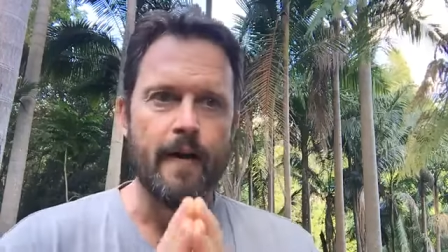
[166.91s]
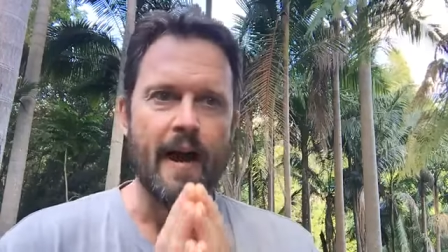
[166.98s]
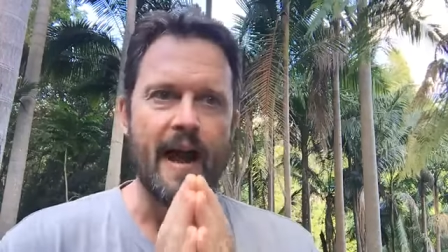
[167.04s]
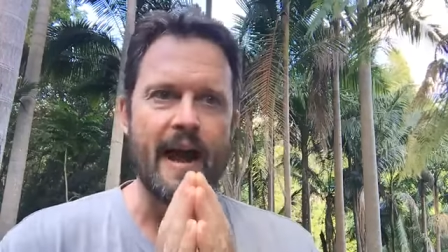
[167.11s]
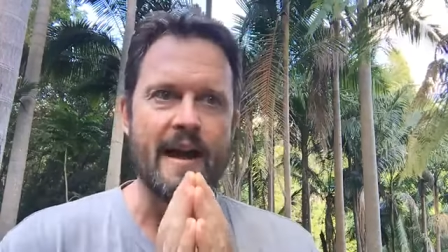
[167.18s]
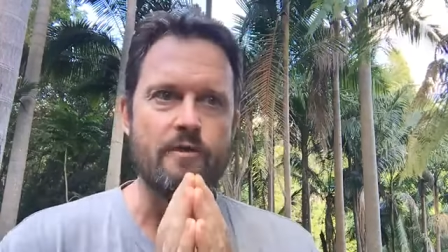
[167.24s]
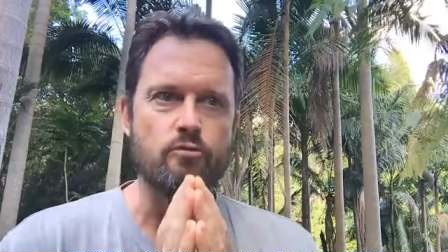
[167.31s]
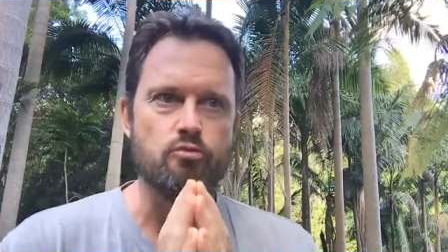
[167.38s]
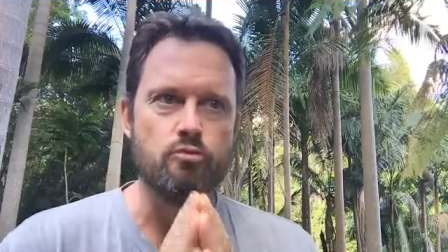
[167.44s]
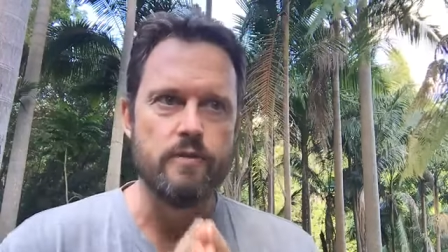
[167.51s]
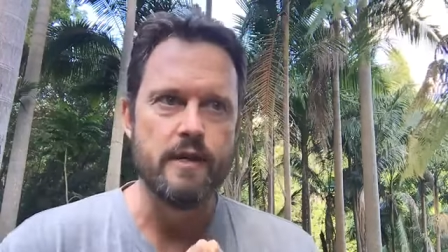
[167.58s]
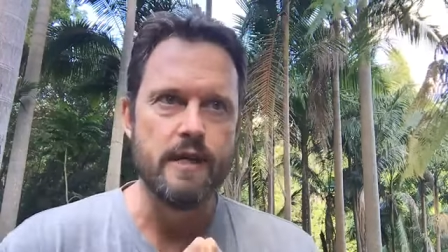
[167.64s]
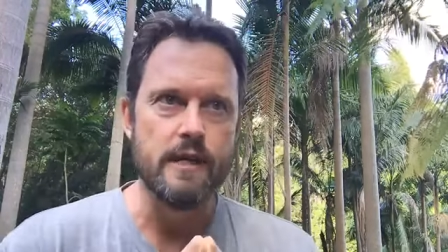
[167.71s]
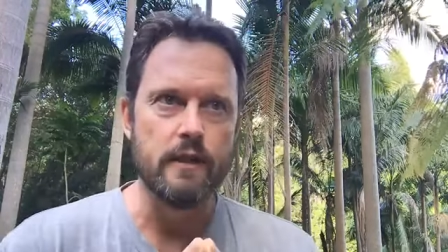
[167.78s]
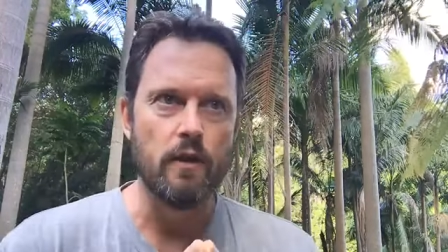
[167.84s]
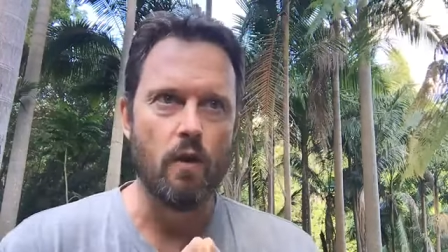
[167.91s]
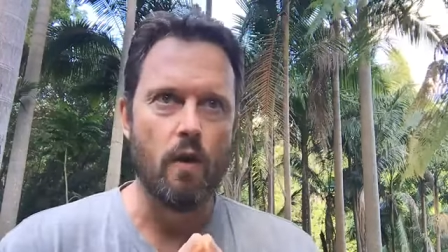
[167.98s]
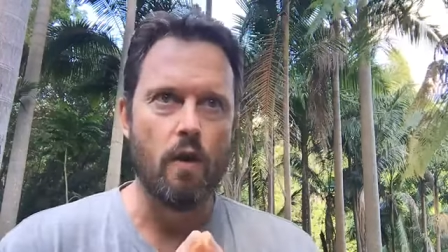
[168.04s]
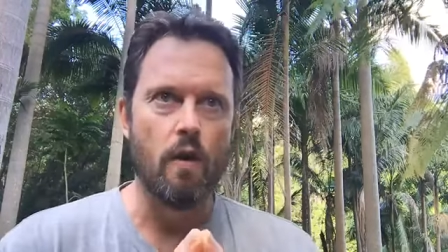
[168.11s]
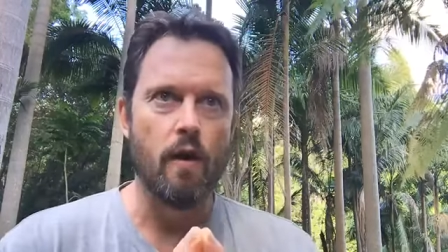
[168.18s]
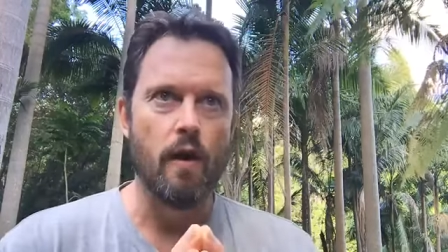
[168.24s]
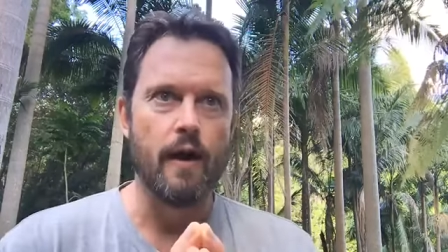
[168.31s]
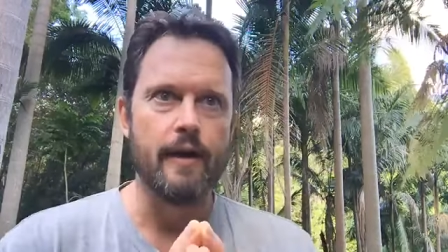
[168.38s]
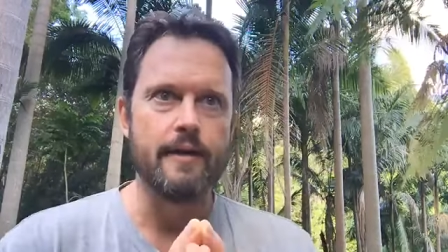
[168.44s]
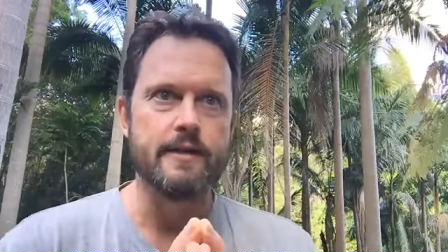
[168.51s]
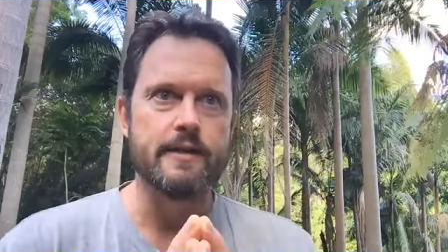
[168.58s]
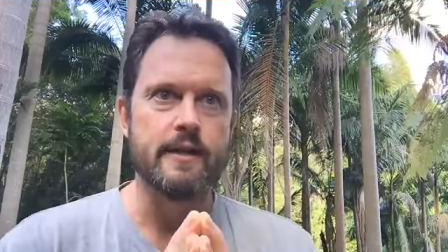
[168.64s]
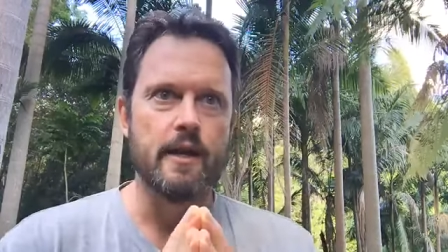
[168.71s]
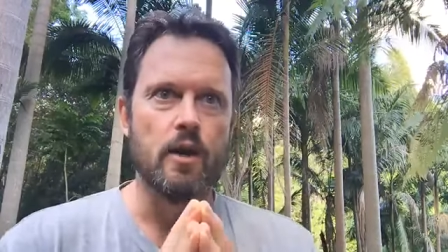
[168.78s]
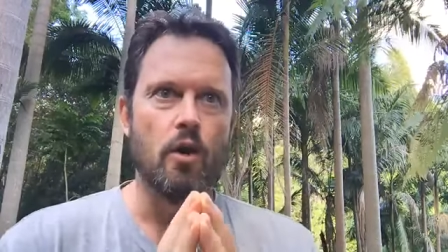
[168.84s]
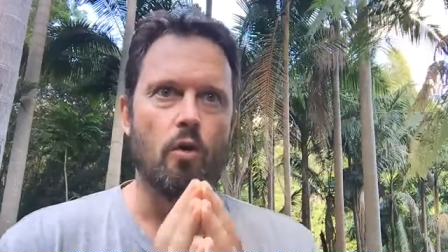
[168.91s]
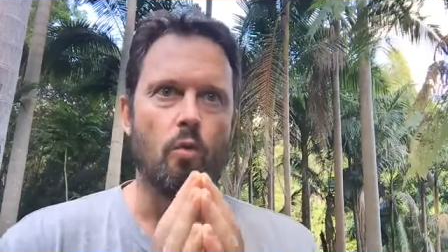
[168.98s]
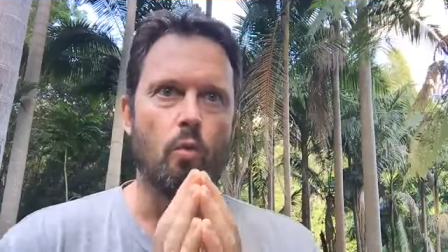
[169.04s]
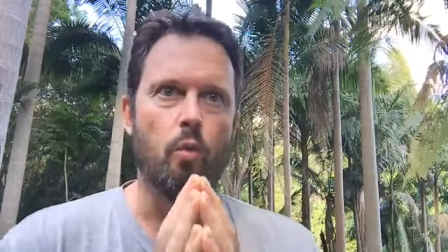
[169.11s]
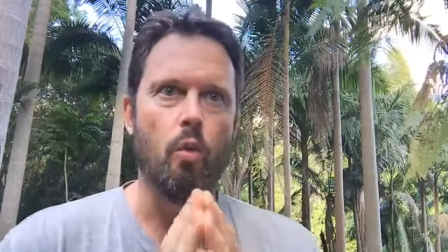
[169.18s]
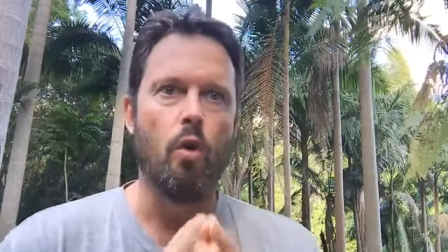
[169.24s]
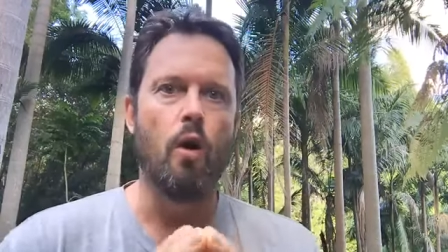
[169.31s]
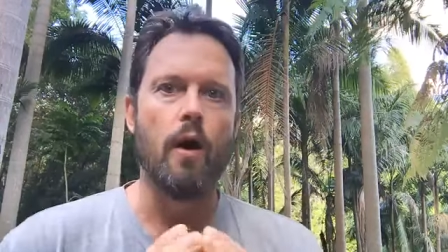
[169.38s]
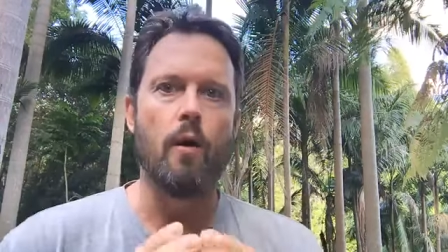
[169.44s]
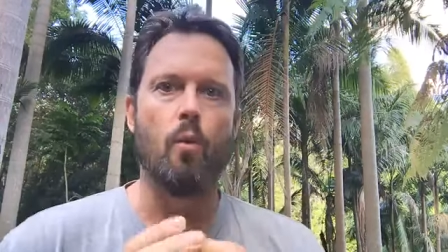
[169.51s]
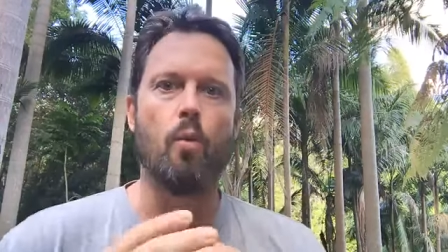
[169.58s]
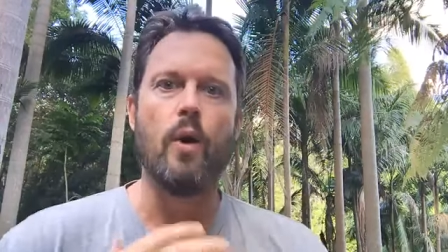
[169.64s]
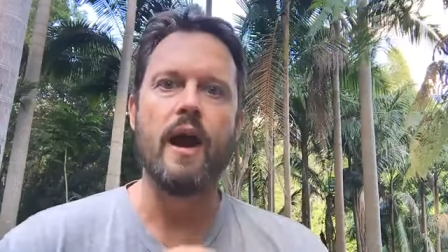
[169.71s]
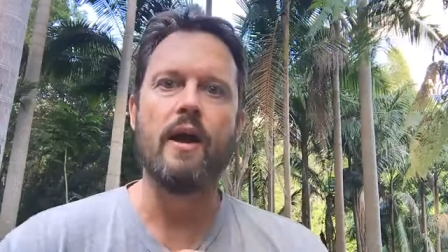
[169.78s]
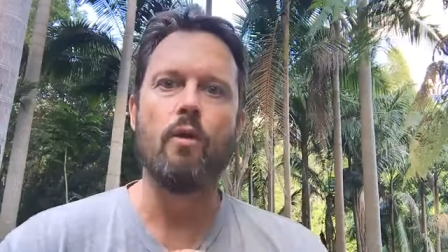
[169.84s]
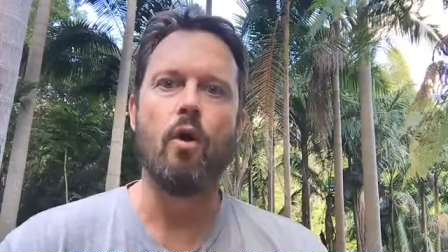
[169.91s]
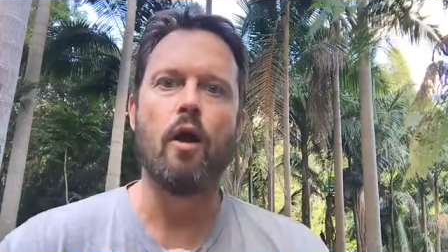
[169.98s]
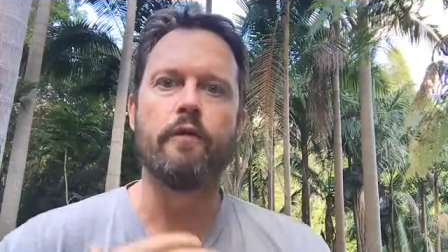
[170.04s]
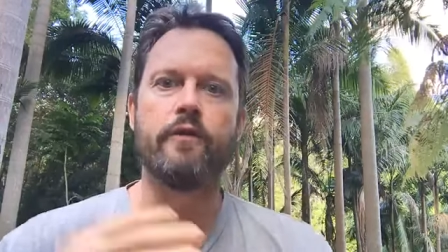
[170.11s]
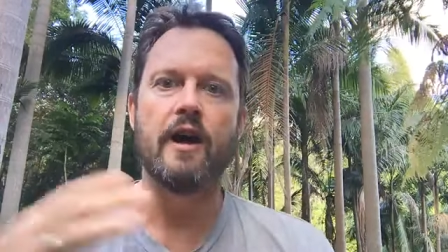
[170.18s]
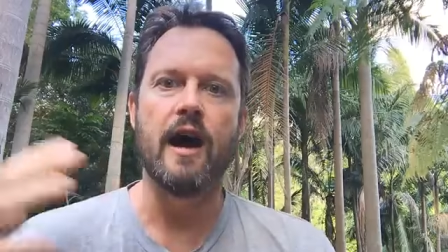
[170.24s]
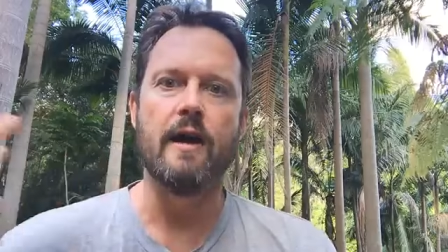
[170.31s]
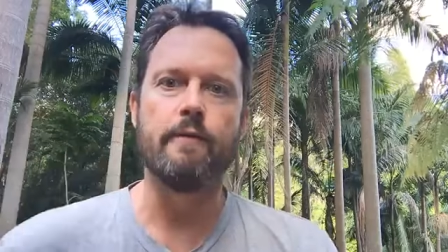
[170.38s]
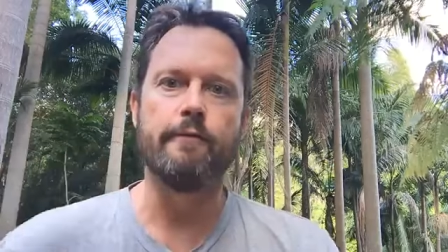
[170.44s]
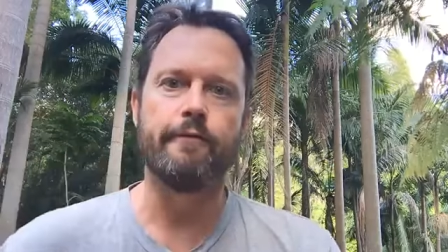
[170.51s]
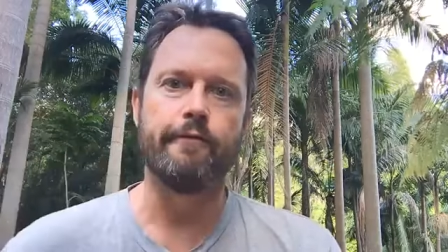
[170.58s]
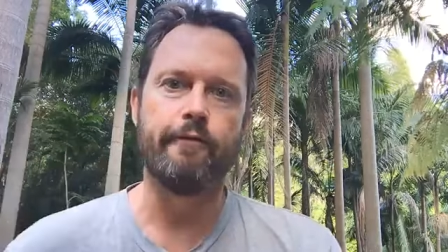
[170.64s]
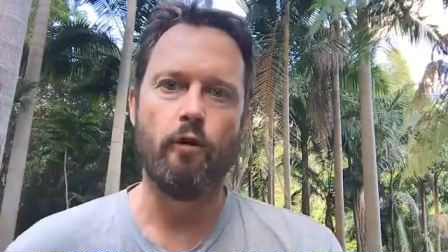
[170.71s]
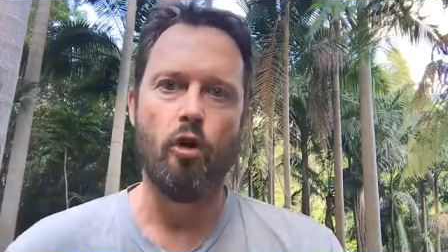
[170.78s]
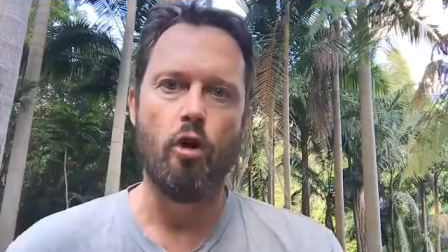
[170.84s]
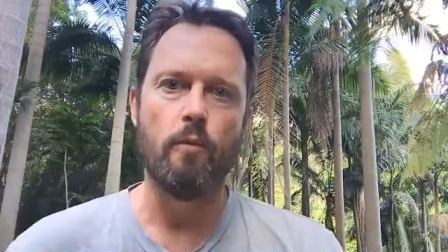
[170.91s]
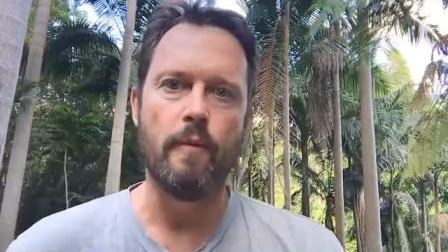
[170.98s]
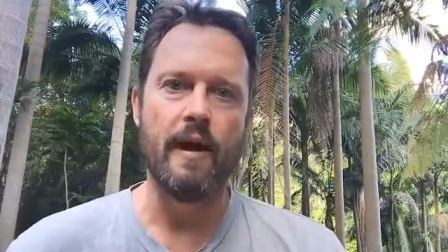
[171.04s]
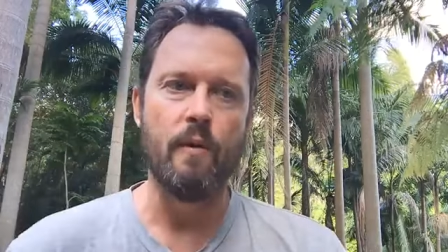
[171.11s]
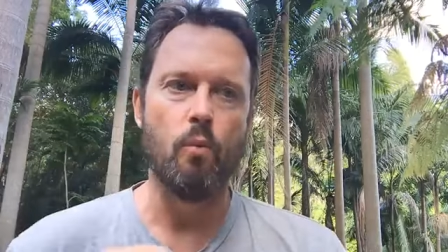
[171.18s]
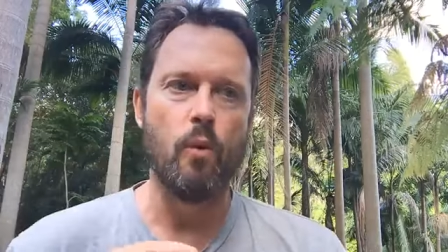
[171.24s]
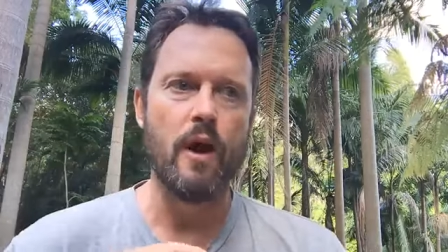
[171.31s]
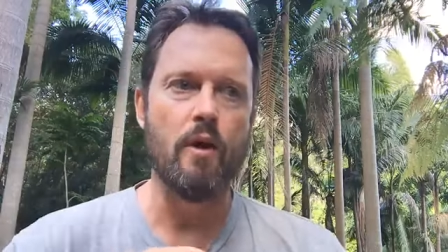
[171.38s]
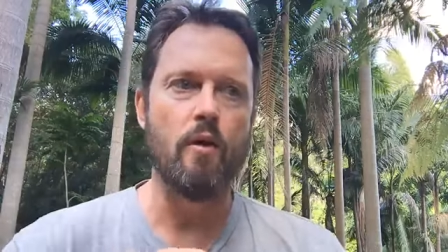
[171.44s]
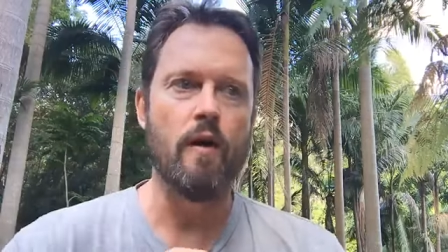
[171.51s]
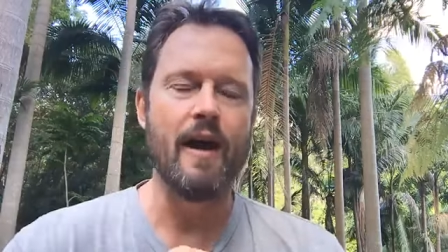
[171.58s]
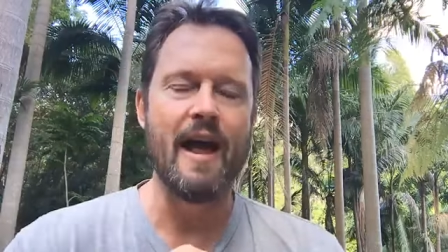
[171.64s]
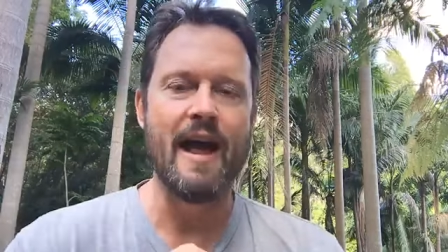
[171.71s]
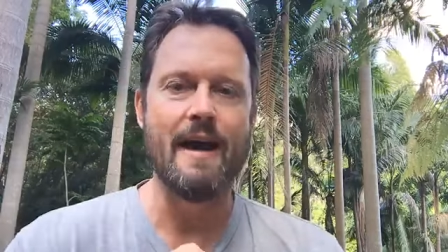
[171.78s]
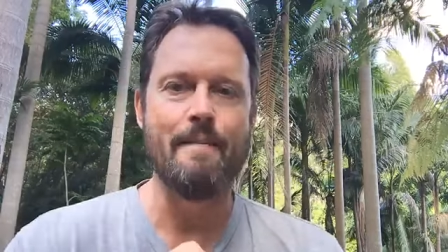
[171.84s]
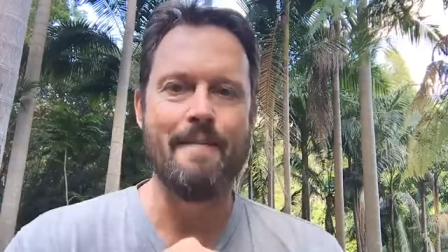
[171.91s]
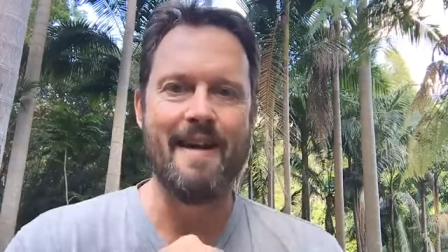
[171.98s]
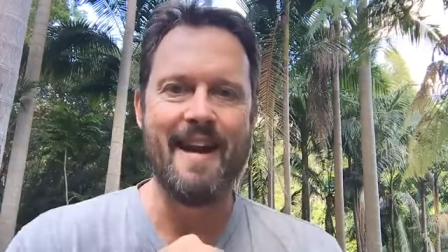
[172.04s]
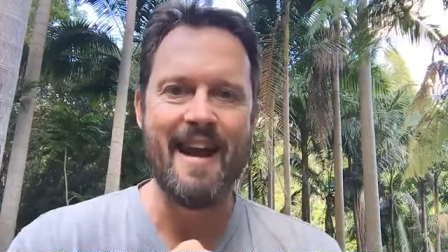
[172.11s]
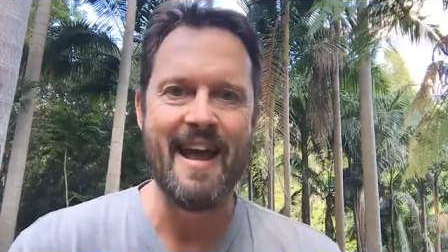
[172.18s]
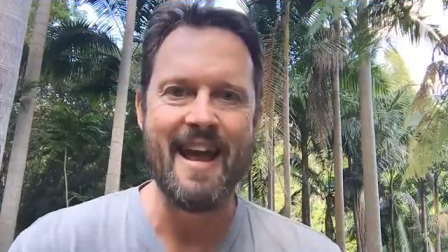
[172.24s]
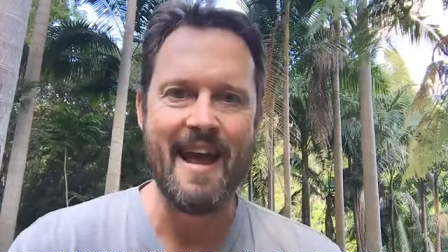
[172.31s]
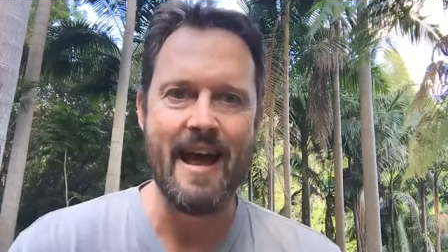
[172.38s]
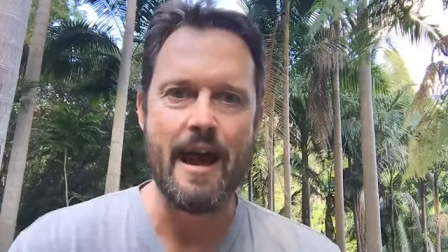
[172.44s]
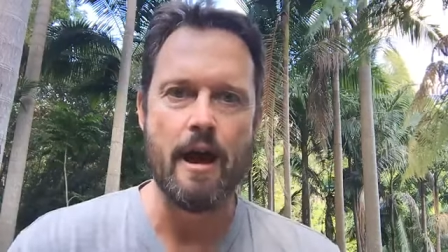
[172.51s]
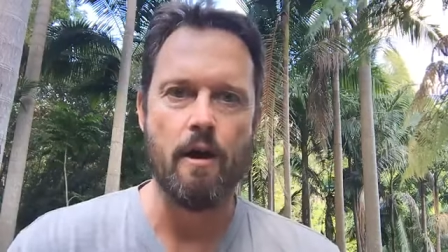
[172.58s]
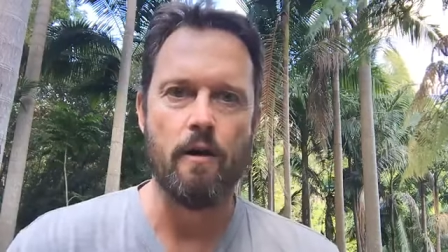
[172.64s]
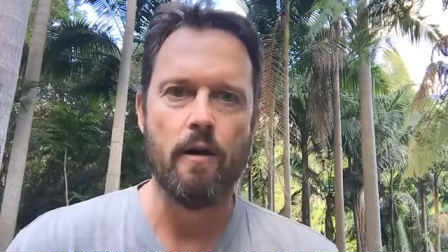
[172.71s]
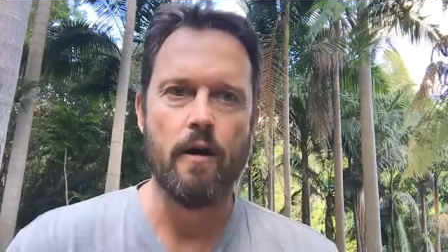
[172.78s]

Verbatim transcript: and realize what, where I've come from and where I am now